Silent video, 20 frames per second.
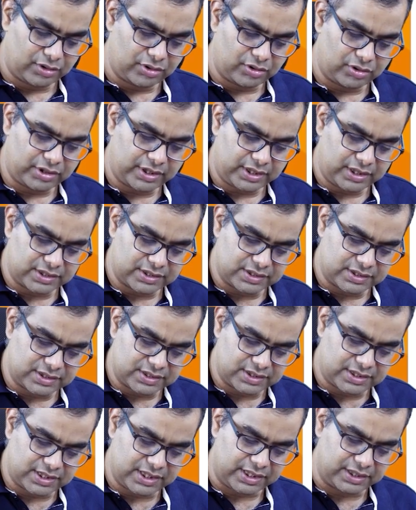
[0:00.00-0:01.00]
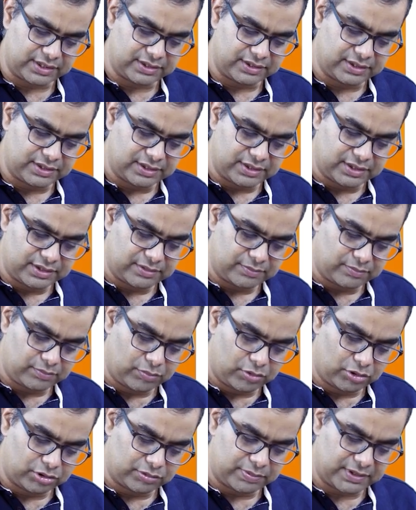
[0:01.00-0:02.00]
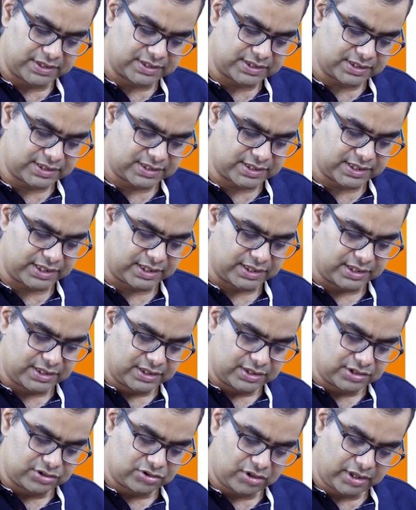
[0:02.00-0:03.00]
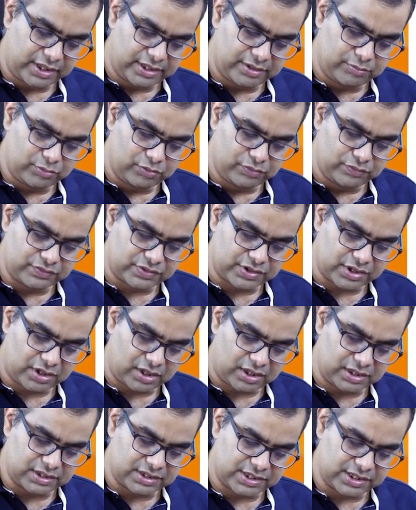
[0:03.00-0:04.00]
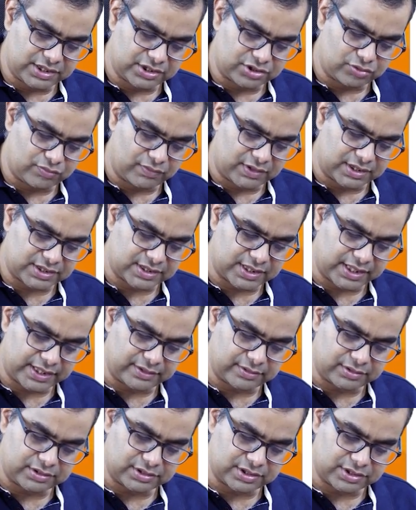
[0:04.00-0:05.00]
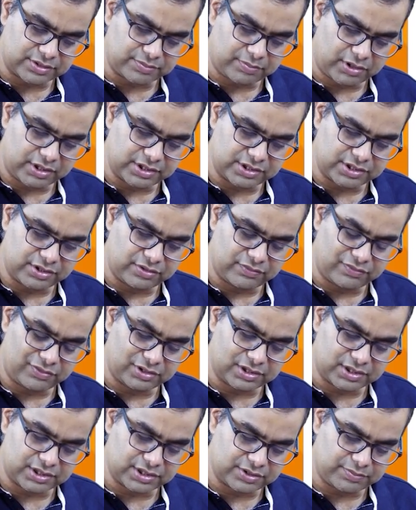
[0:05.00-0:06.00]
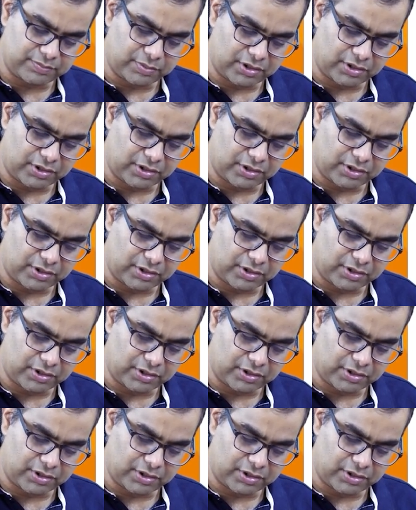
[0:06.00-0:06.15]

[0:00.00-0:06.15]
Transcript: Okay, C, both places C. So I will move all C's to one side. This is 0.04, this is